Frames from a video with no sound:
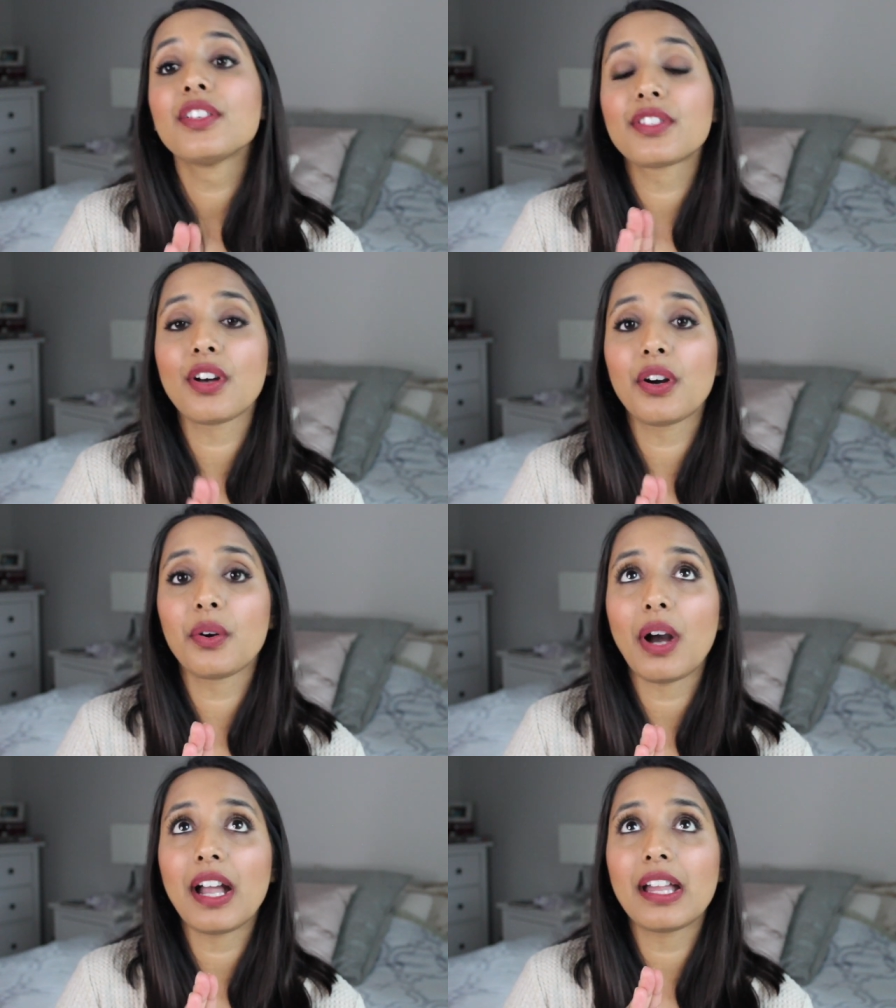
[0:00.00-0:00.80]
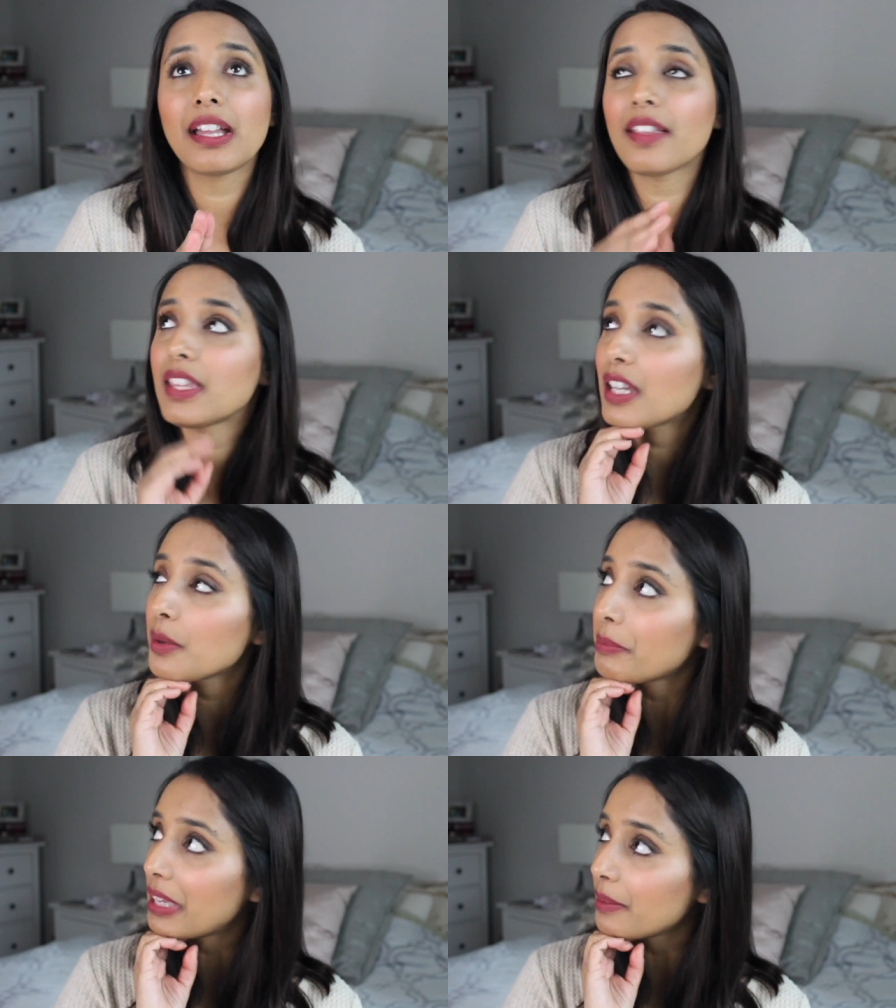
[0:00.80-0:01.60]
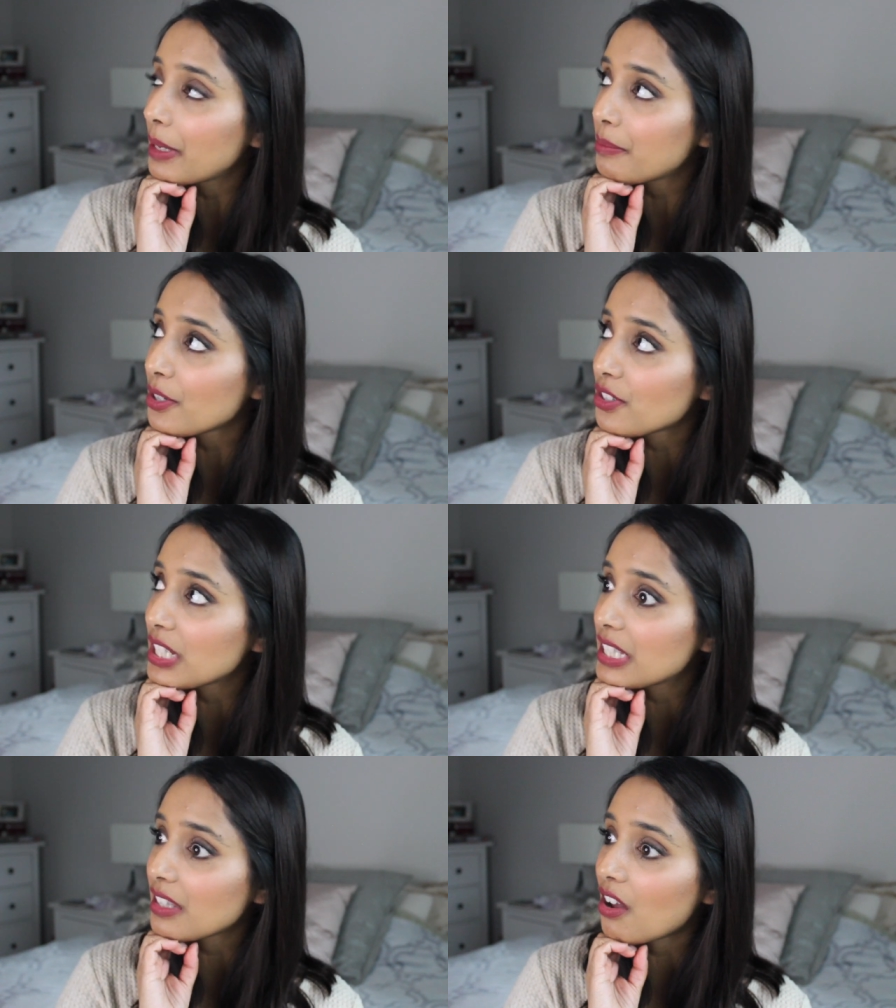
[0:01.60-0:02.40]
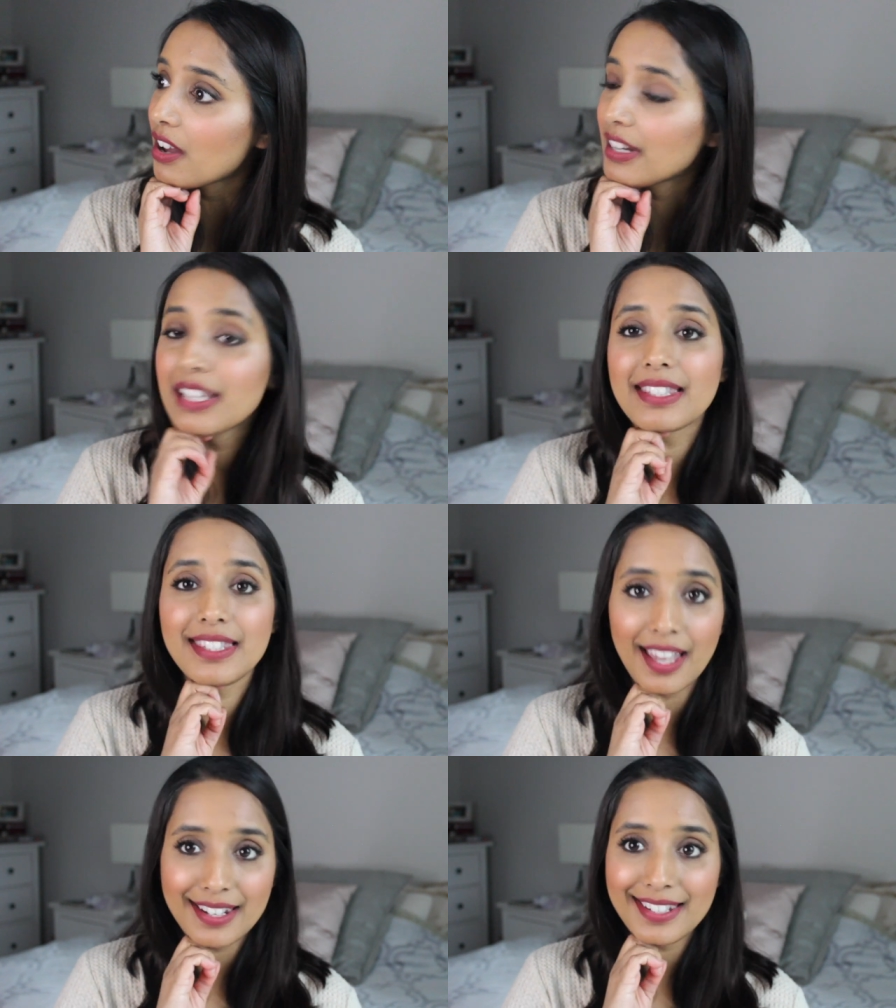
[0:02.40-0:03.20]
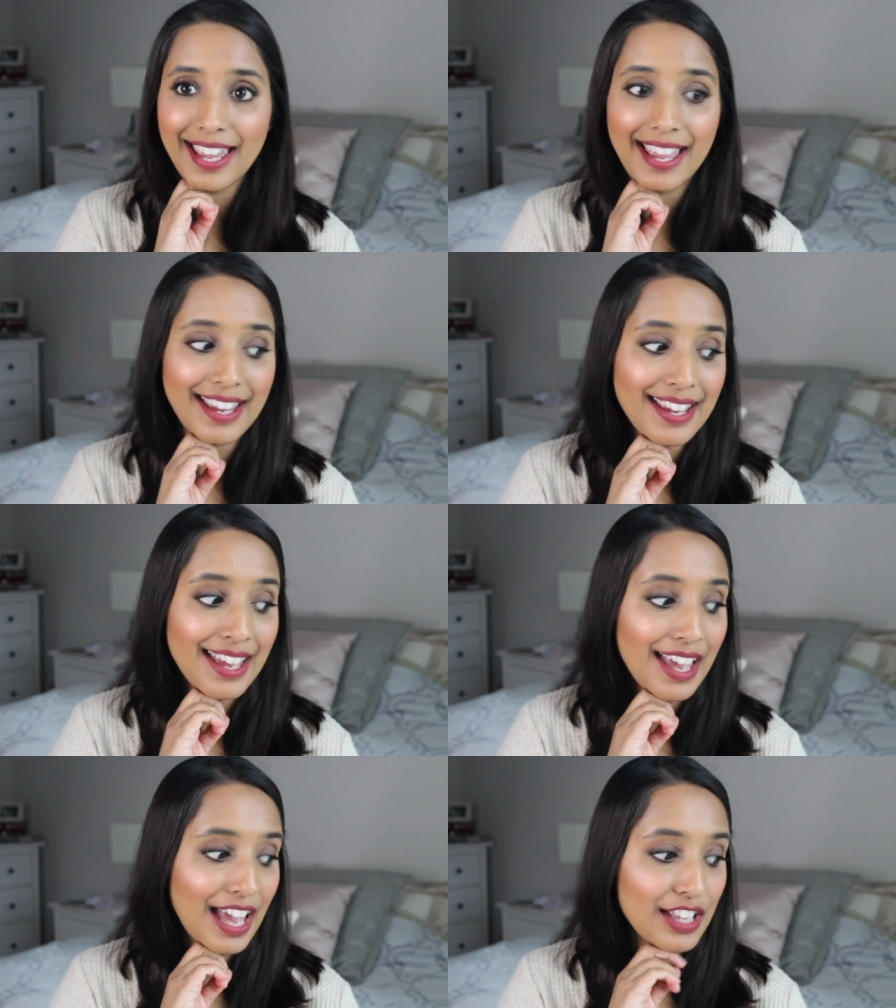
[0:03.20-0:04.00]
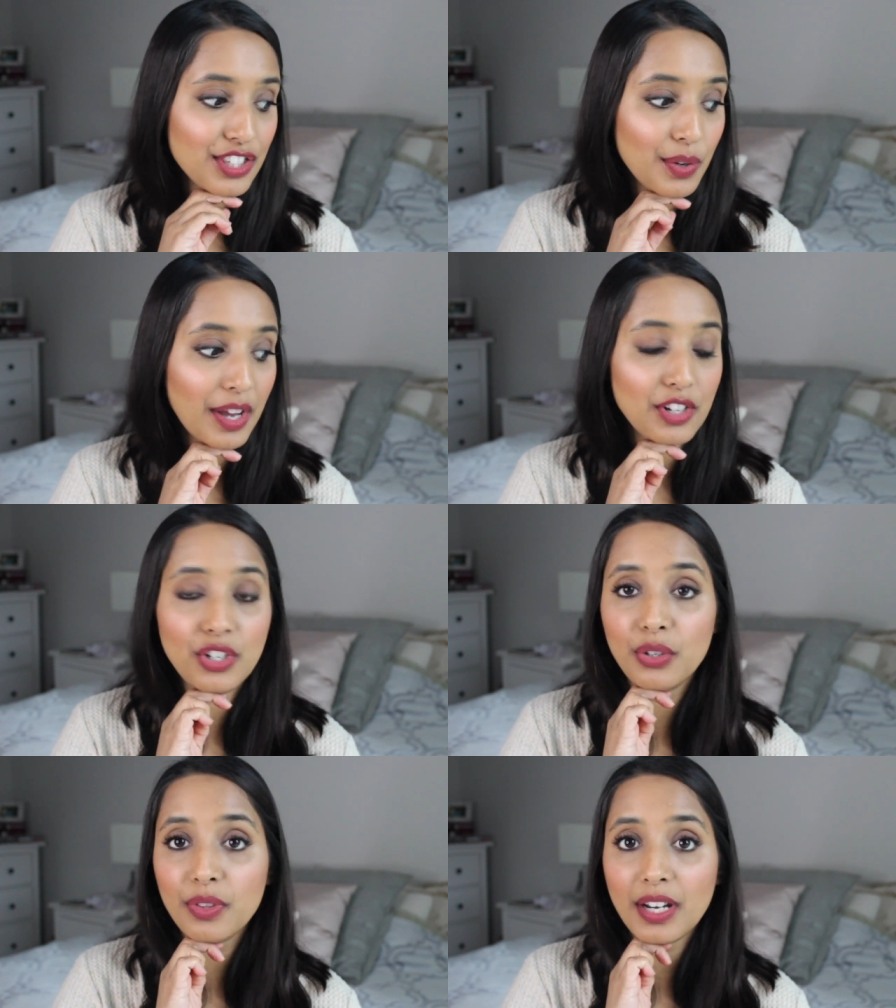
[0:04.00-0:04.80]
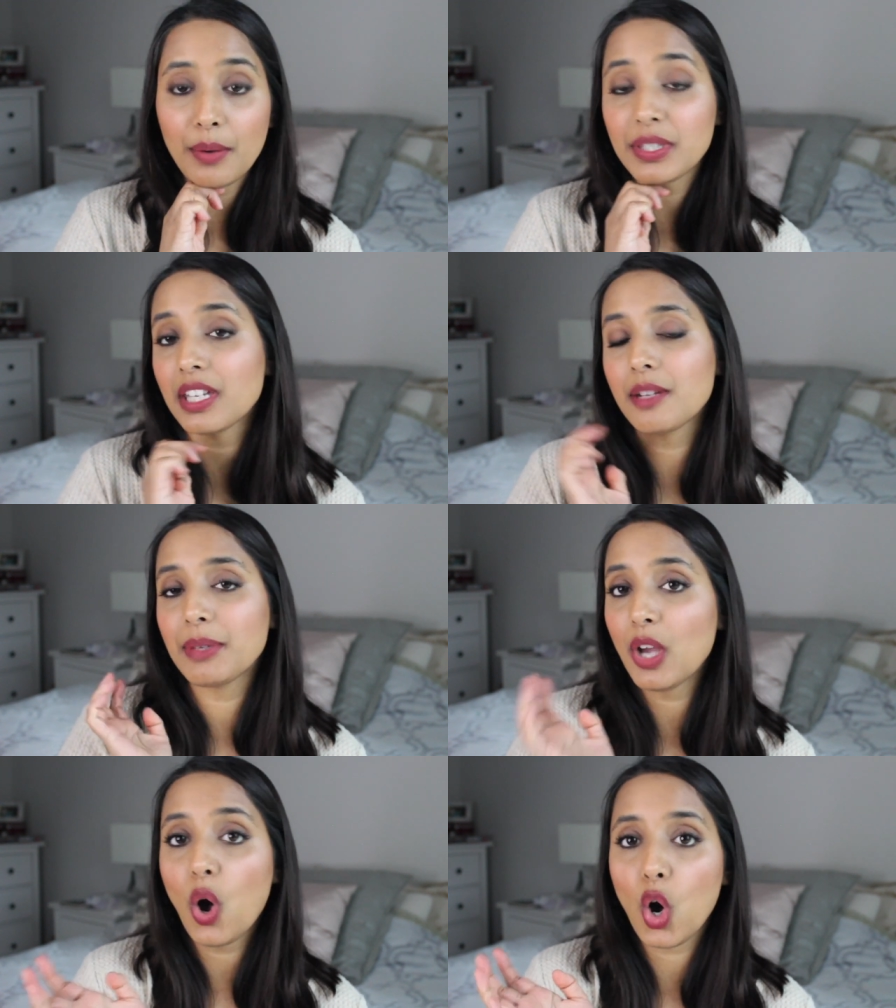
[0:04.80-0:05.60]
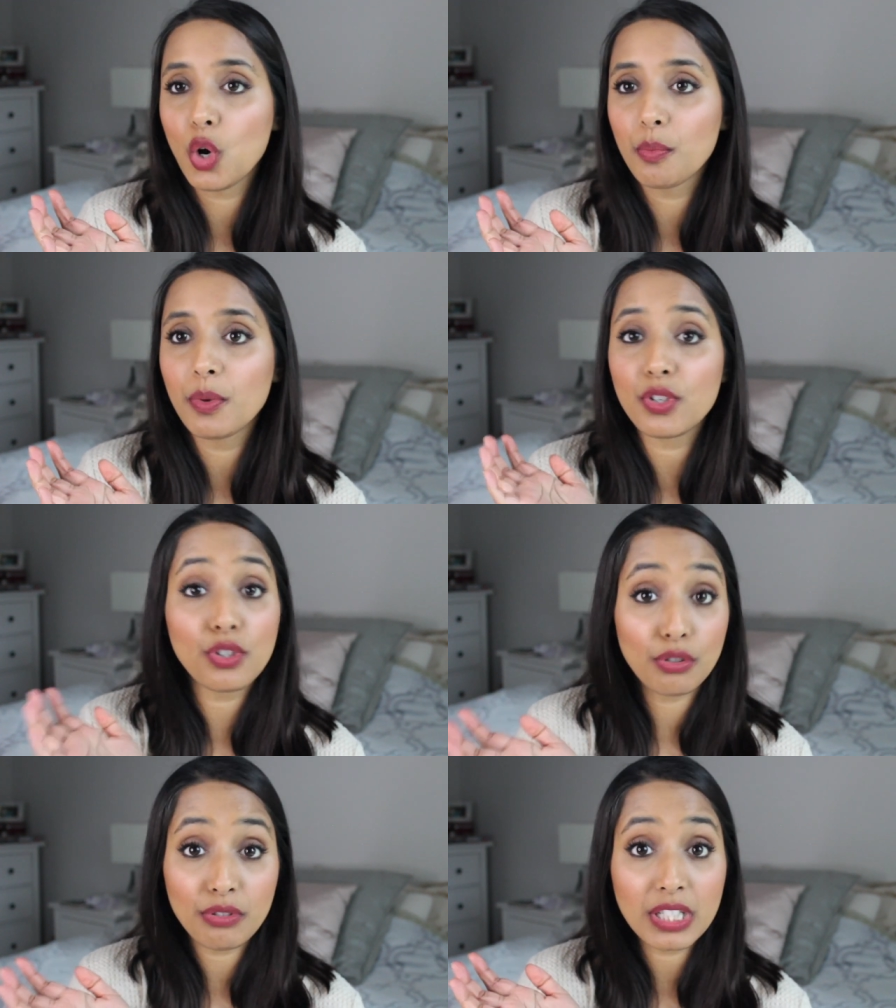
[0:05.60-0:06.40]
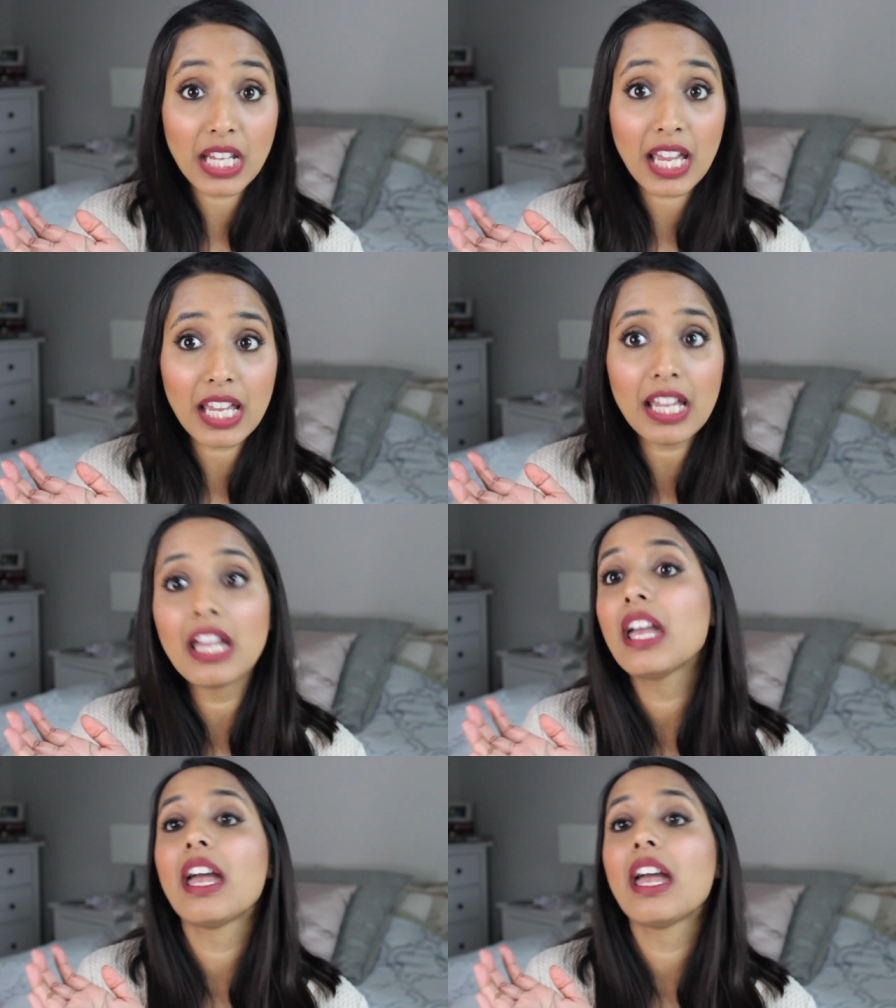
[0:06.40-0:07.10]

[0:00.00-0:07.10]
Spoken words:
So I think I made my purchase on a Sunday, and so I knew that I was going to be home Tuesday,